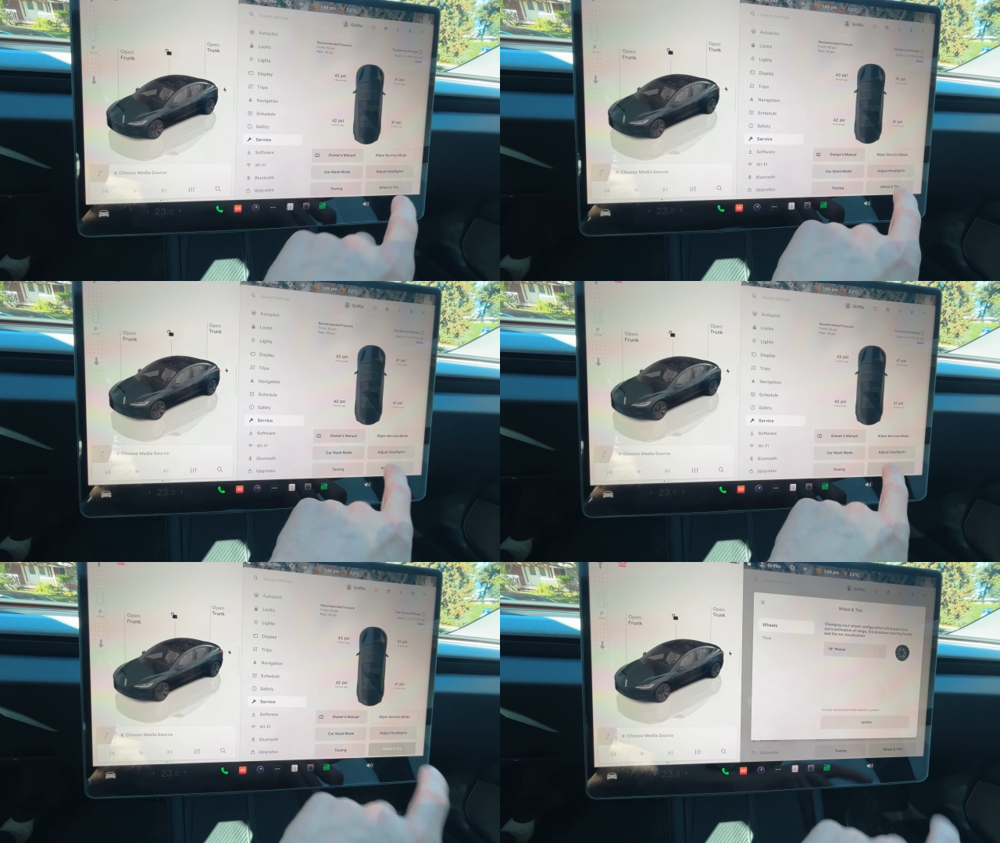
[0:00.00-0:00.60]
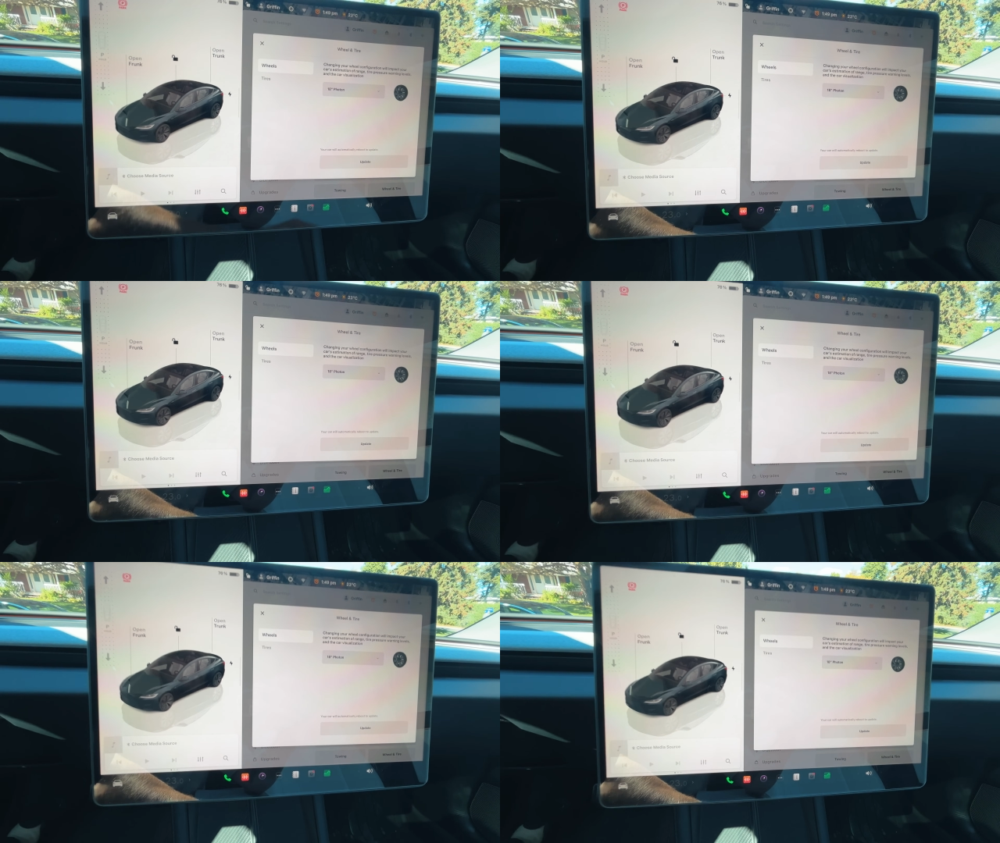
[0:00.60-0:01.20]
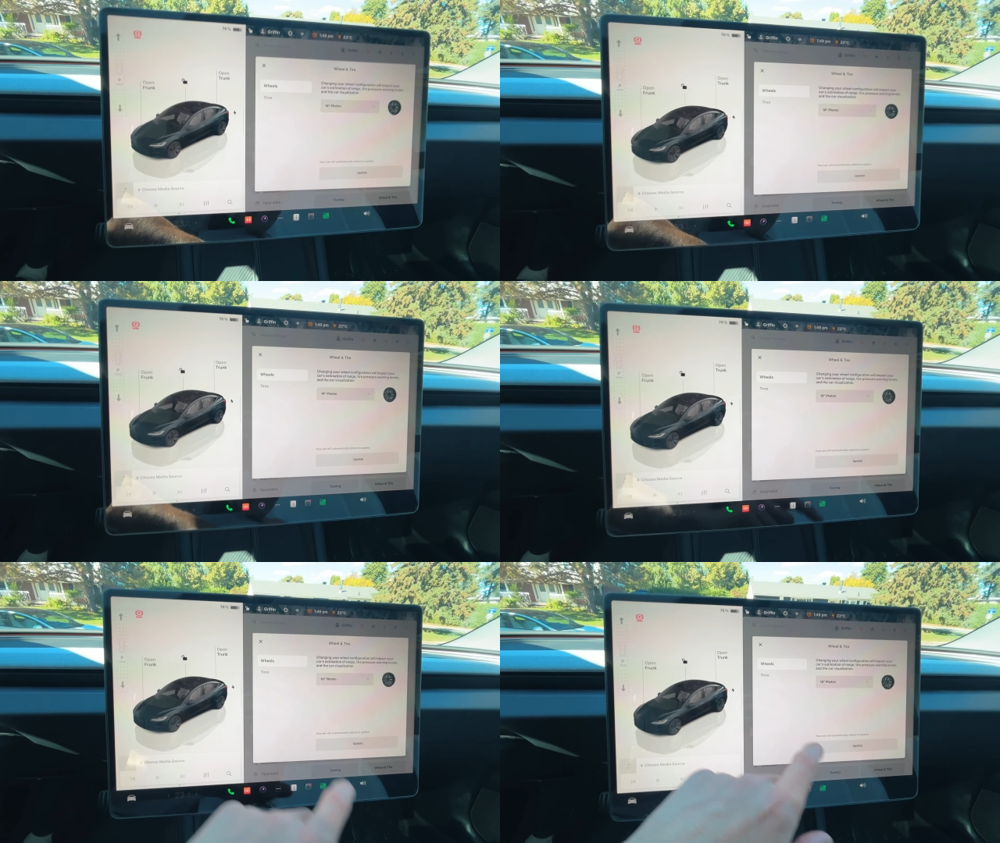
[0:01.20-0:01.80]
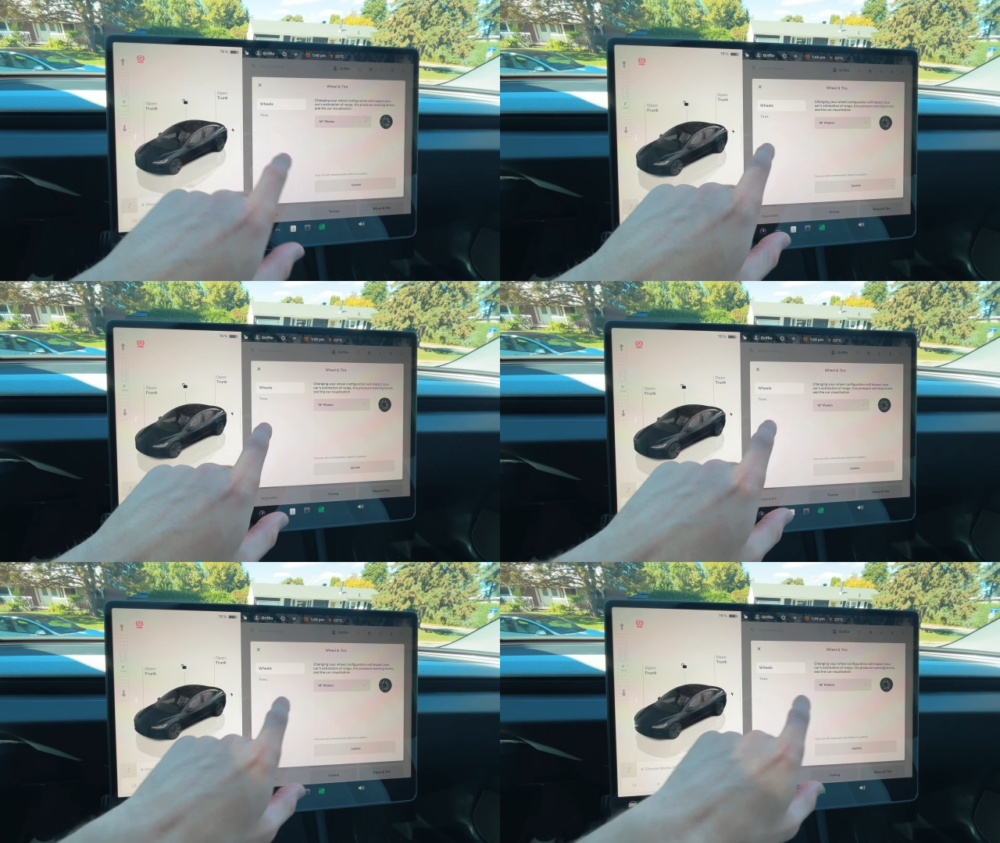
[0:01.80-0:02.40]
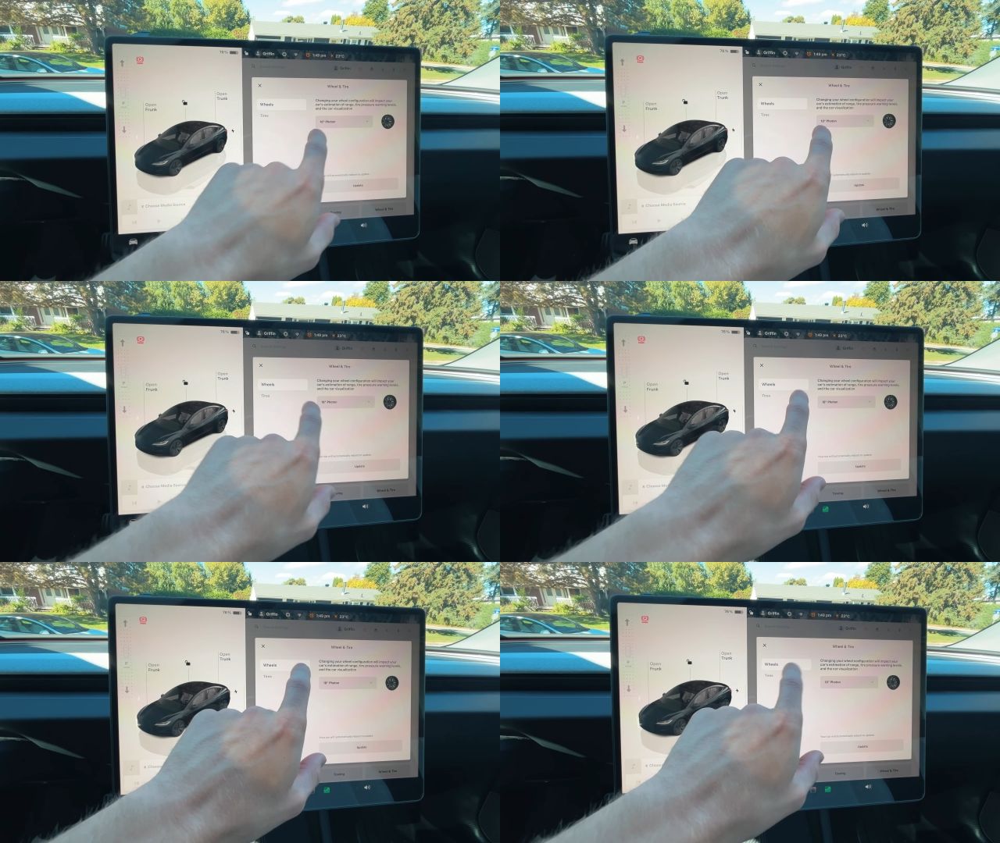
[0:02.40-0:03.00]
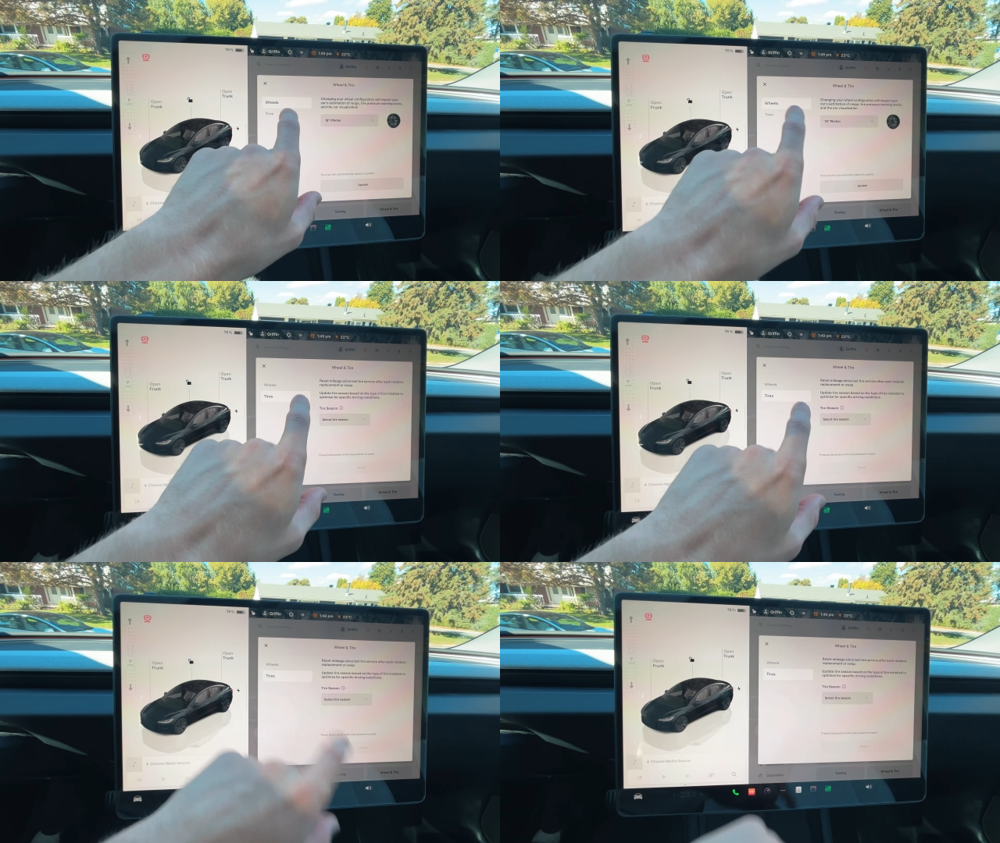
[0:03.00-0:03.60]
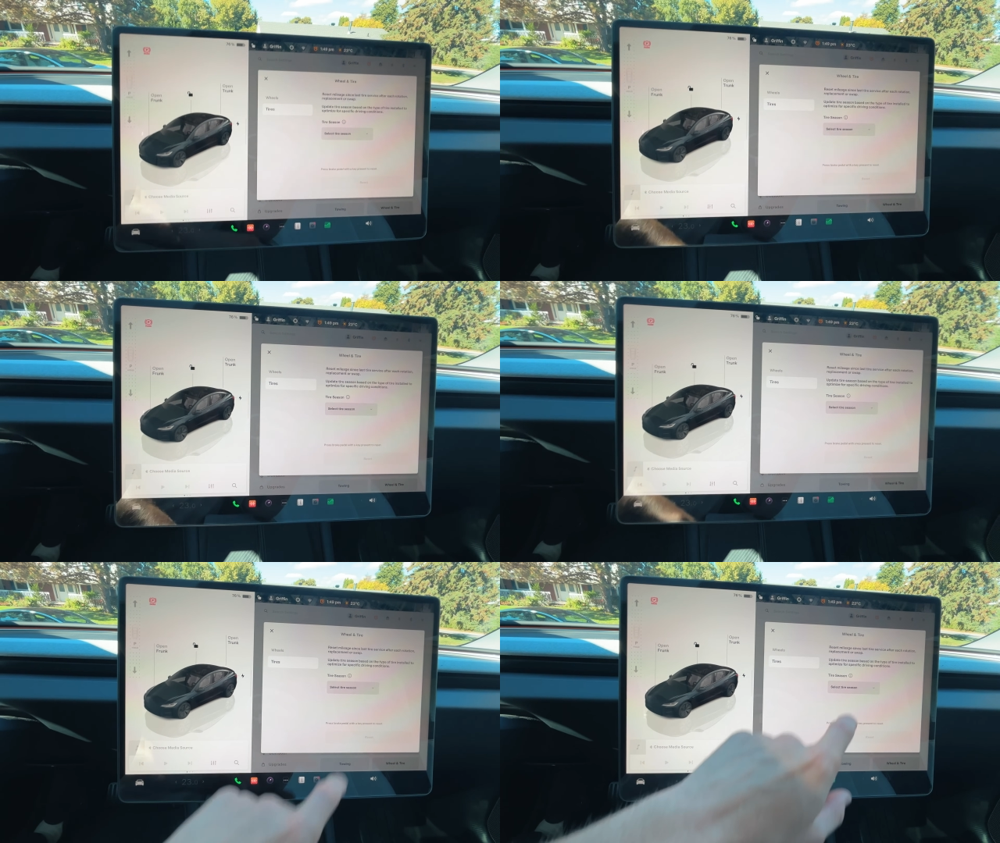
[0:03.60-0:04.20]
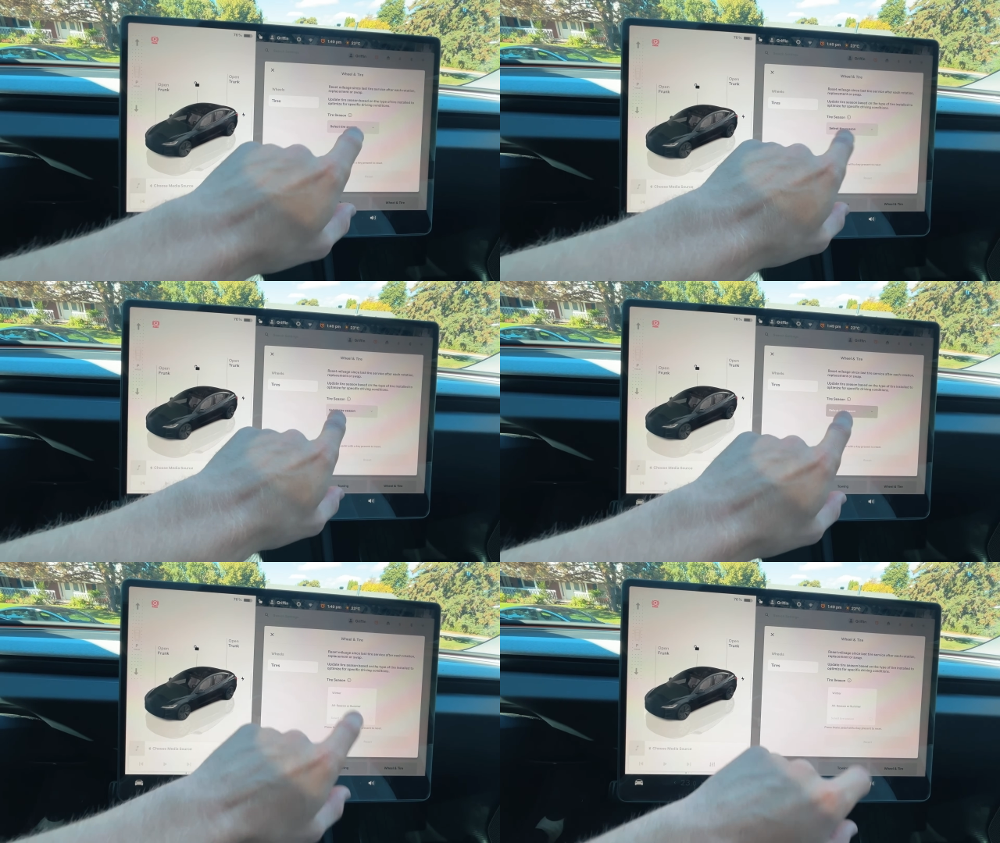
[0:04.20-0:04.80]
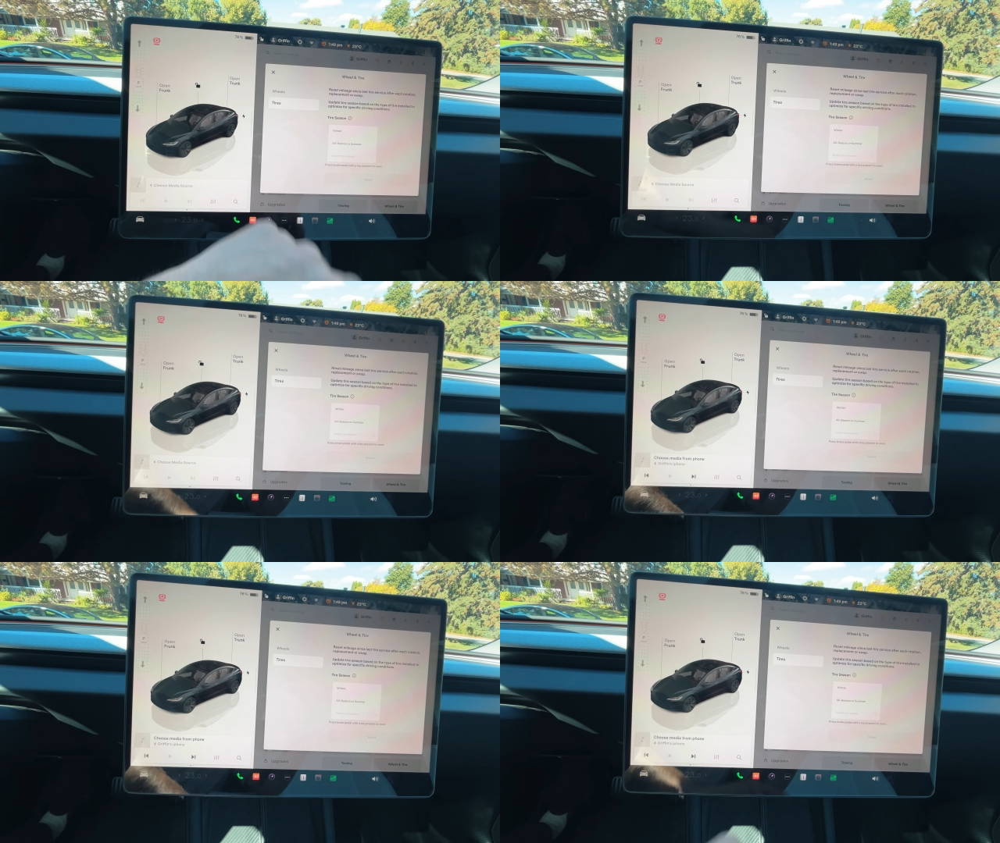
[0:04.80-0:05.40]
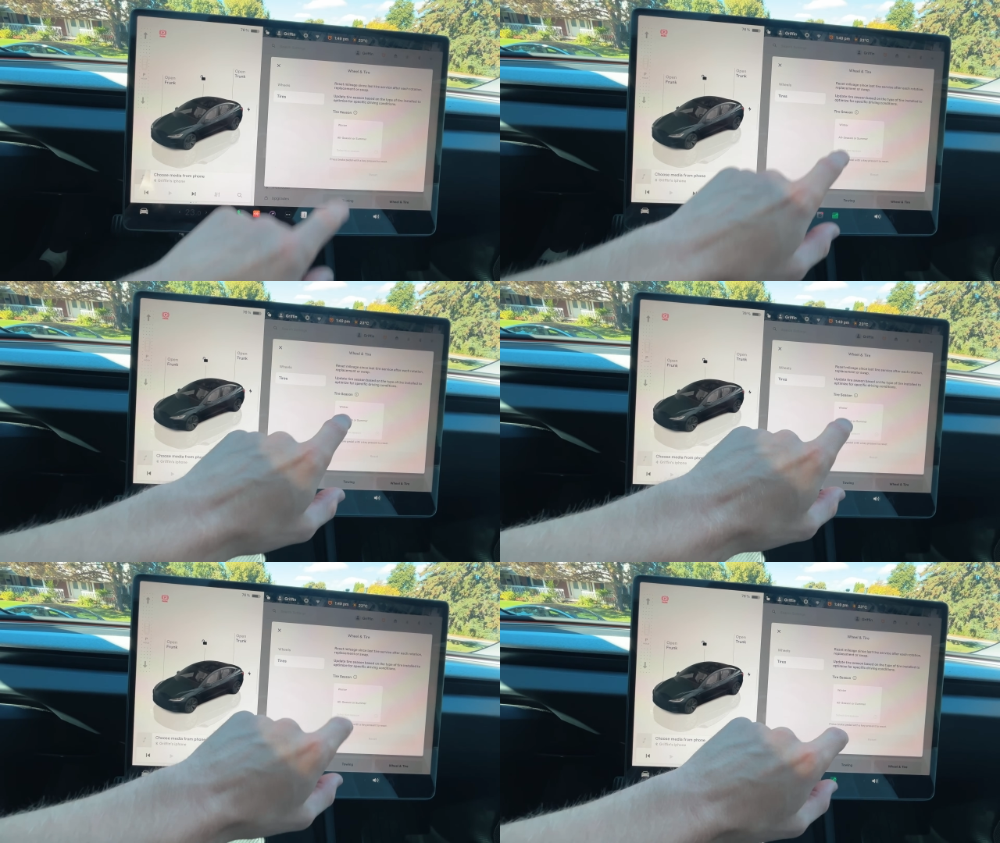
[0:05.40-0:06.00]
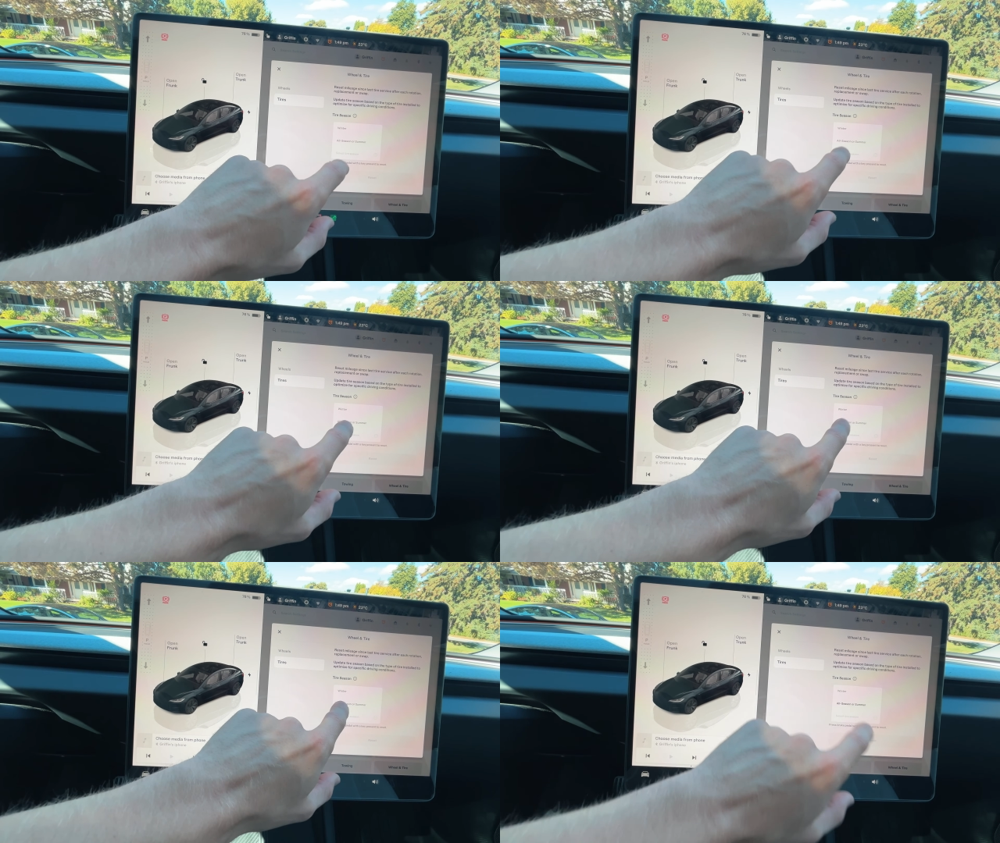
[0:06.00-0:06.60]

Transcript: No face is visible, so there are no lips to read.